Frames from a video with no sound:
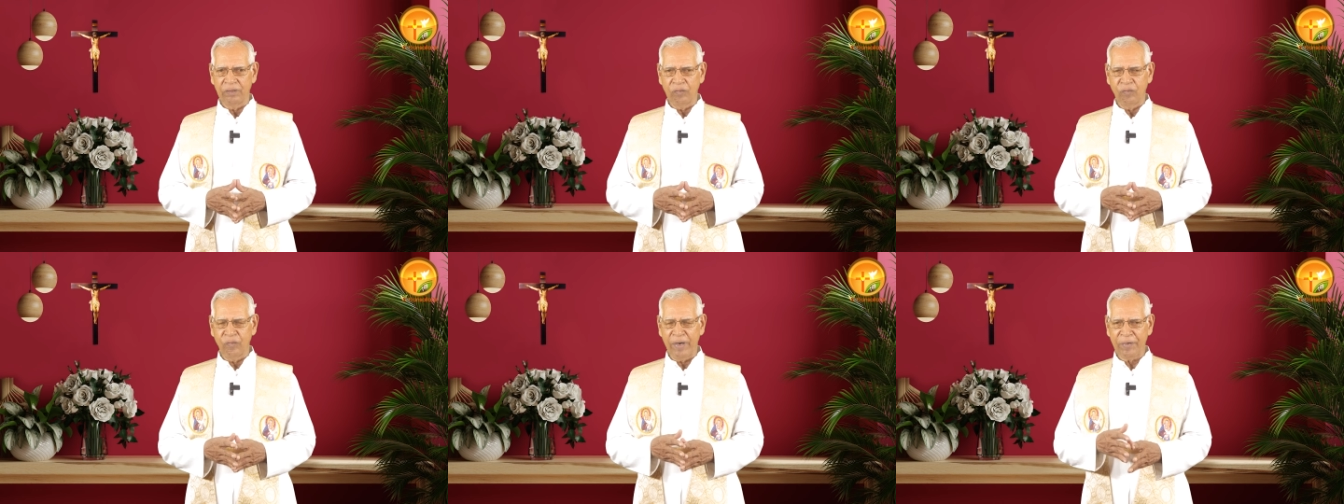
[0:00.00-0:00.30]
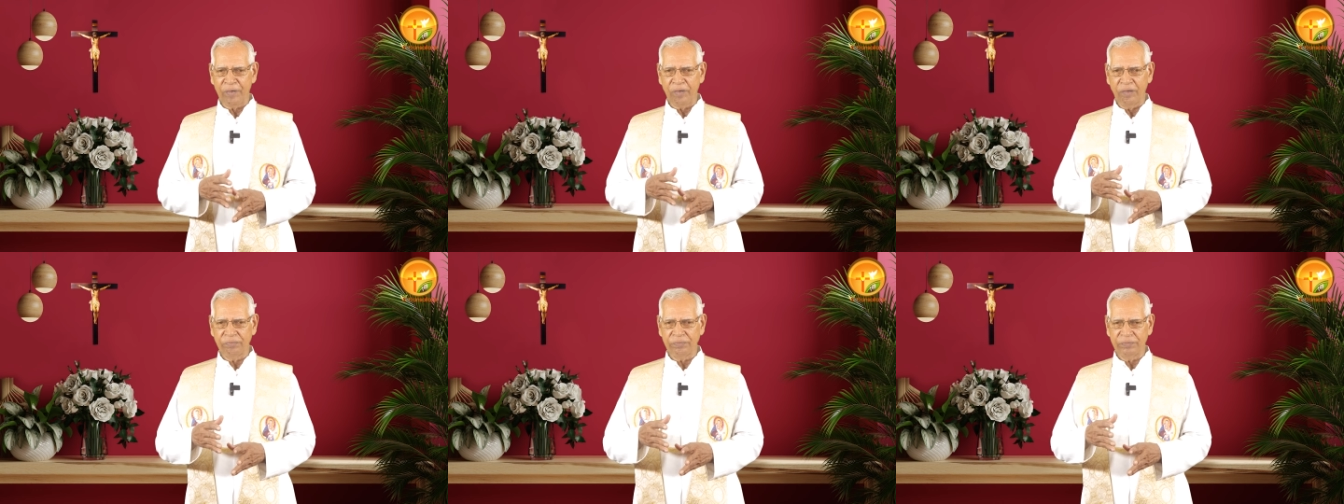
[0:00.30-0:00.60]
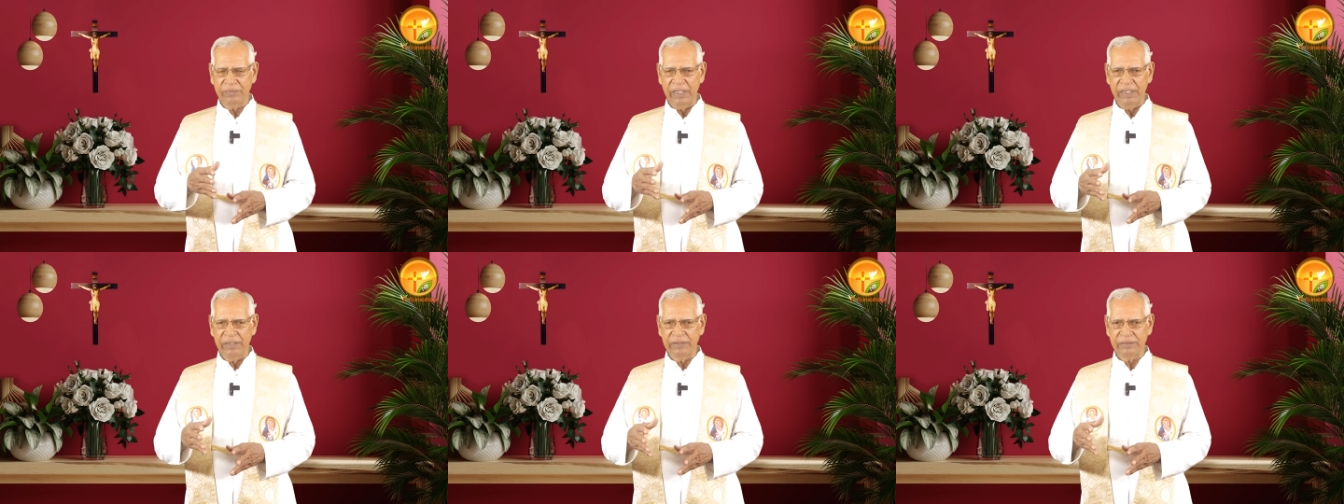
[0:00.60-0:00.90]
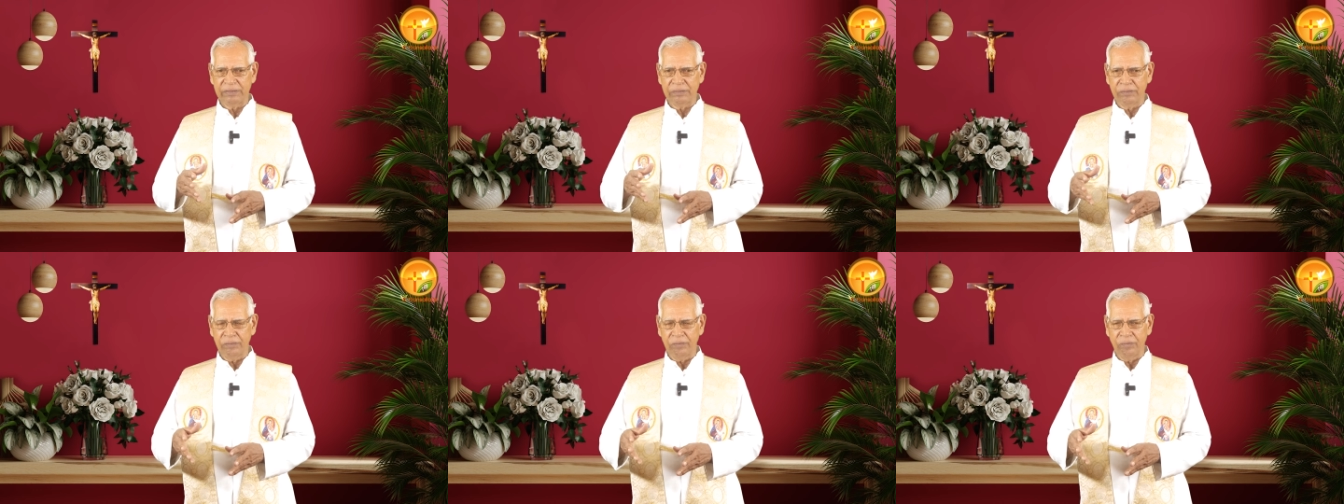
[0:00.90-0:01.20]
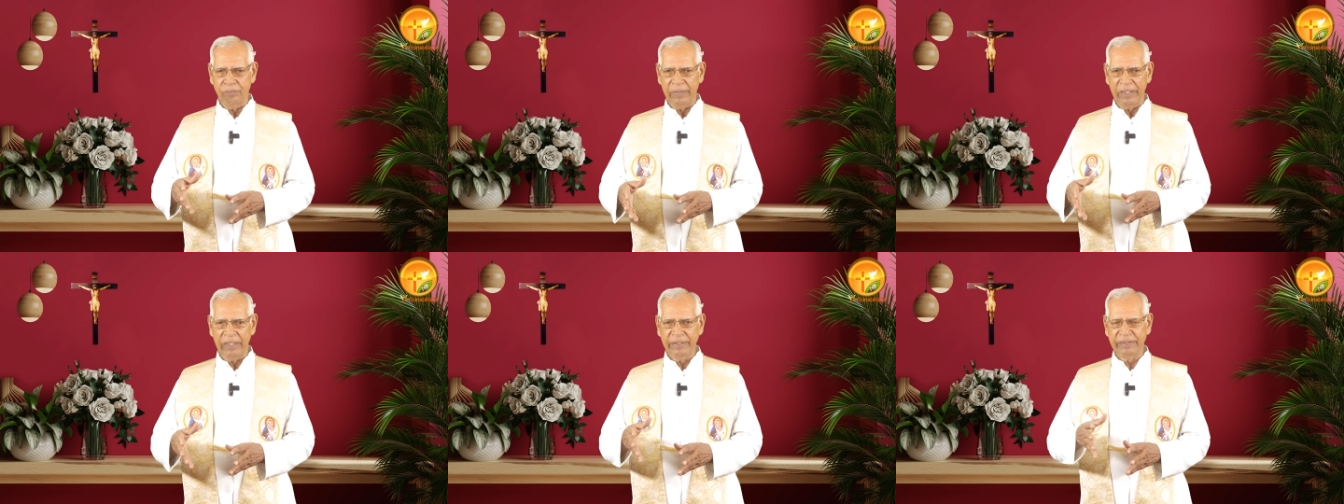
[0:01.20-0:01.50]
one of these
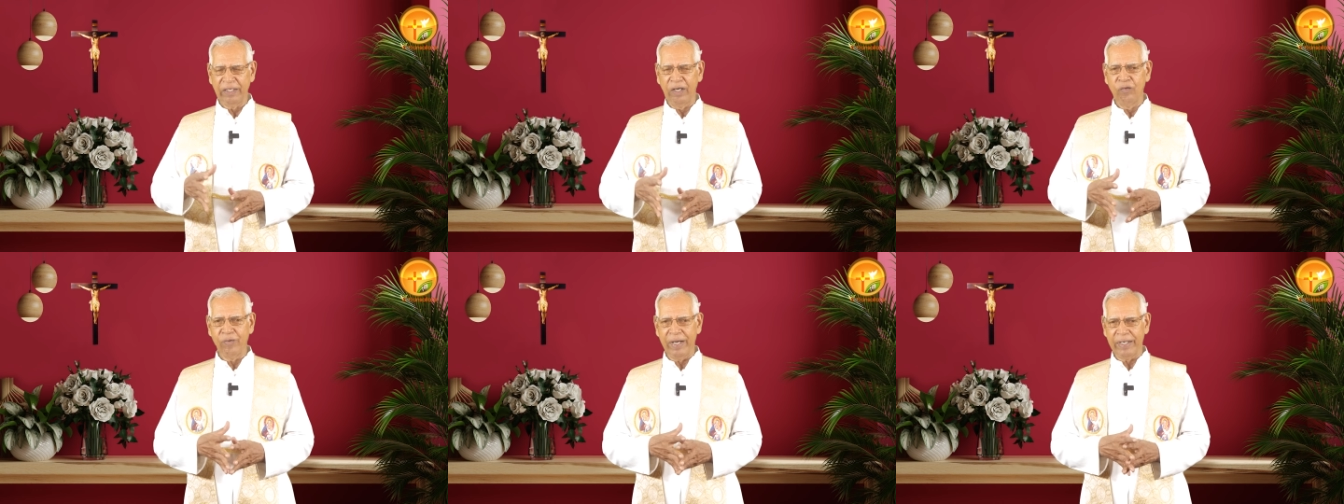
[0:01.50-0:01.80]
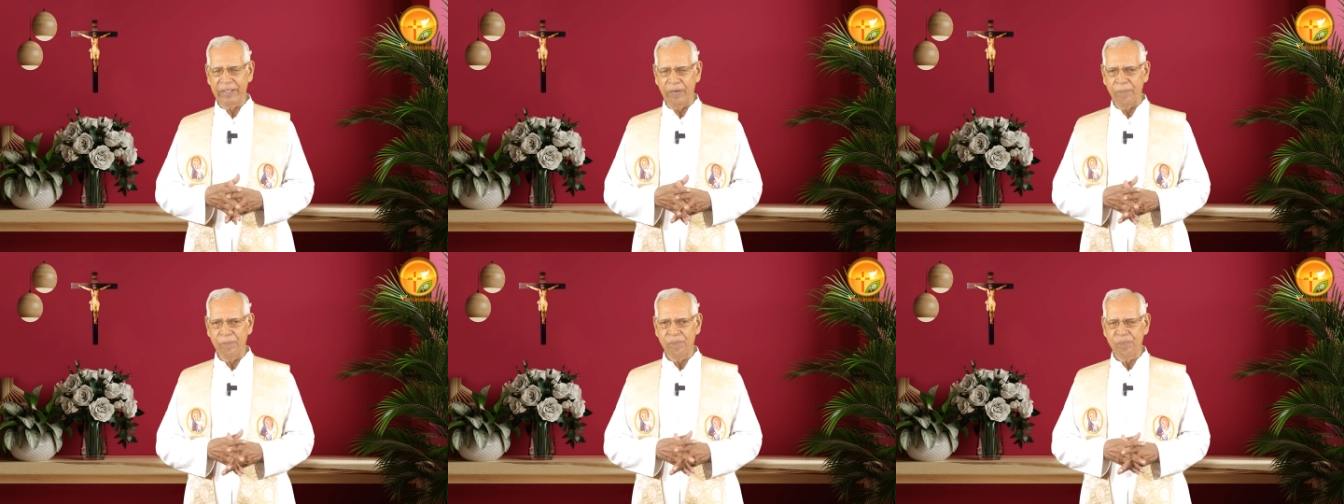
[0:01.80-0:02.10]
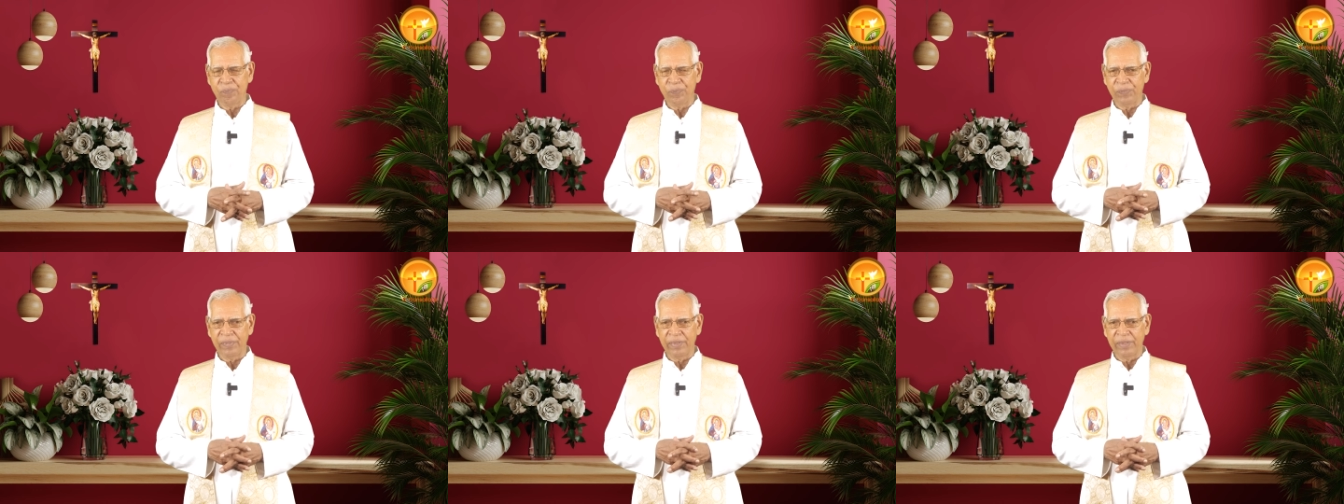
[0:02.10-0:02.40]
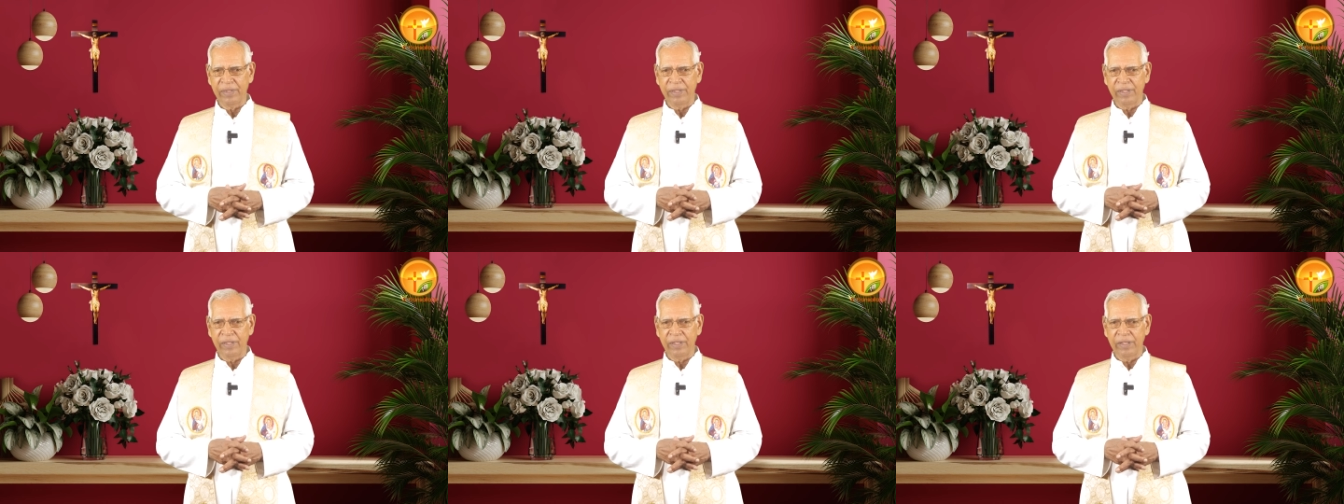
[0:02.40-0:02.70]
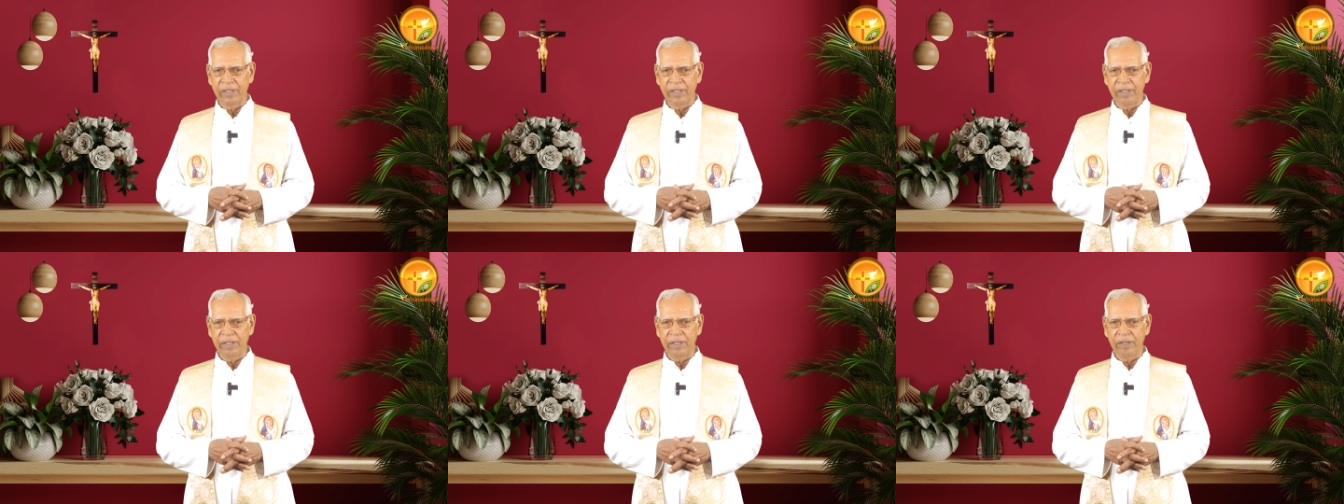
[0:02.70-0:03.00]
little one
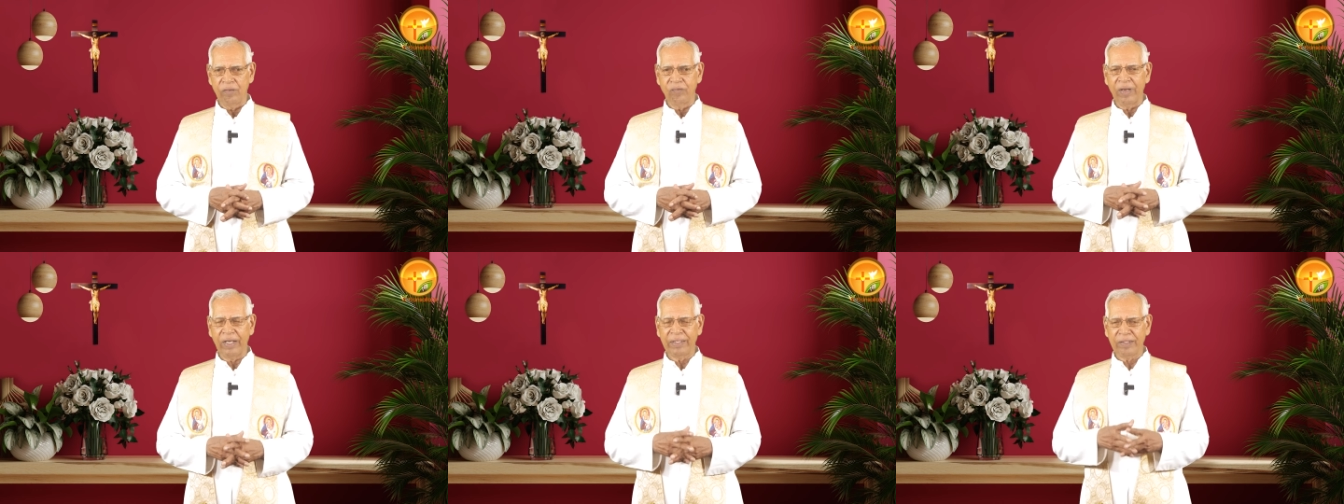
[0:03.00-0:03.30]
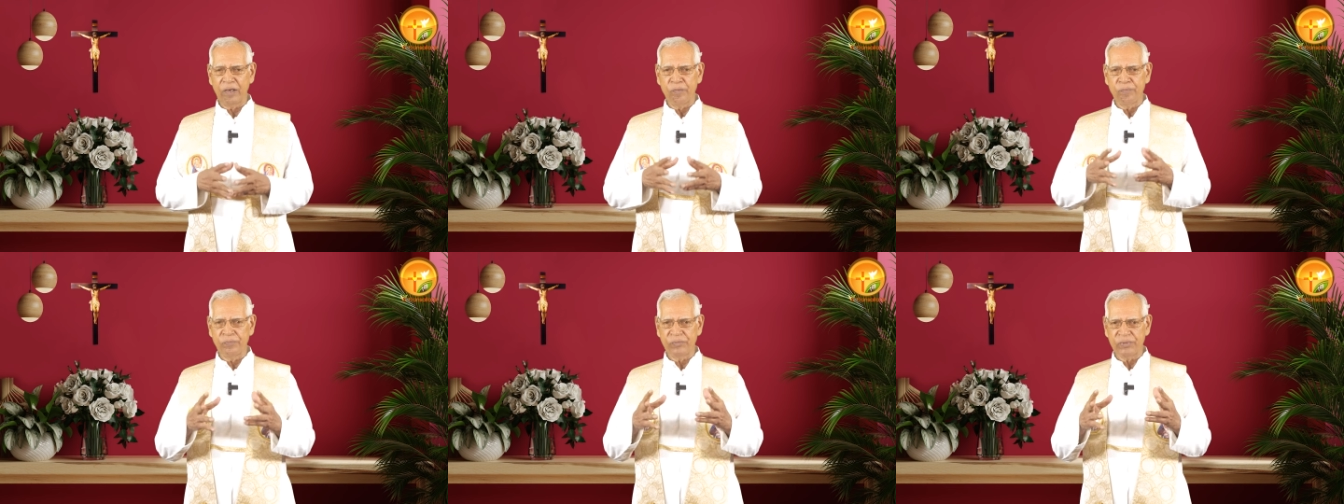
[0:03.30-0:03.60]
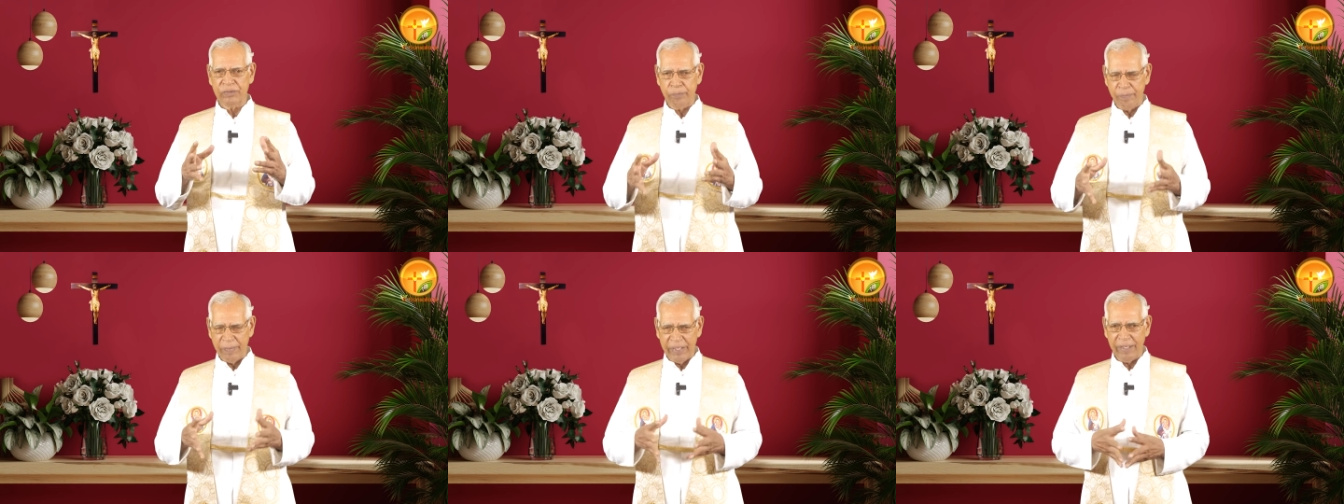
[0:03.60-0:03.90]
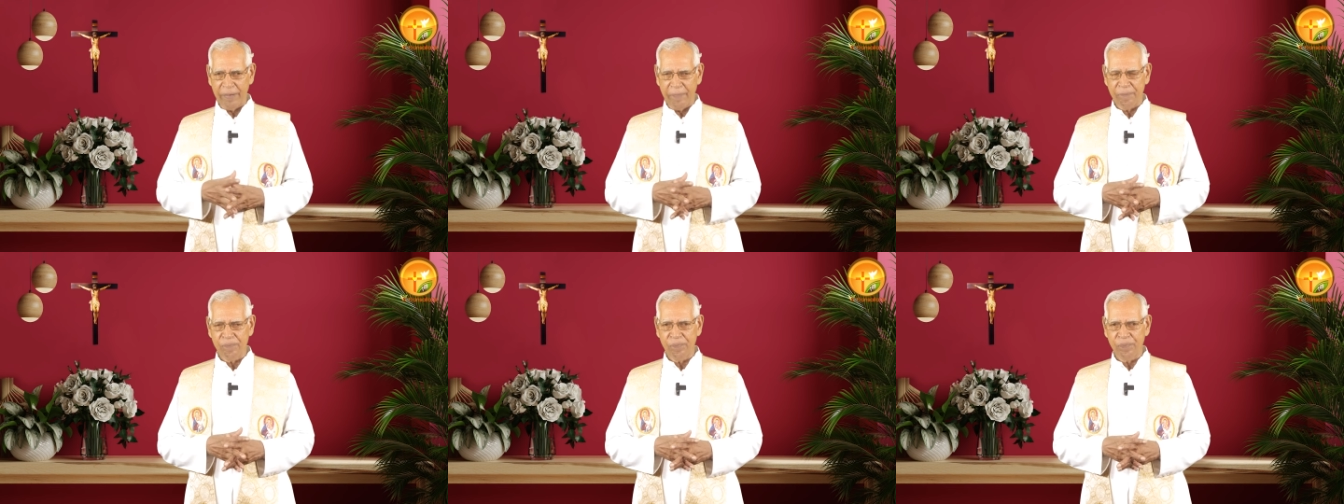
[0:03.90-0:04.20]
welcomes me.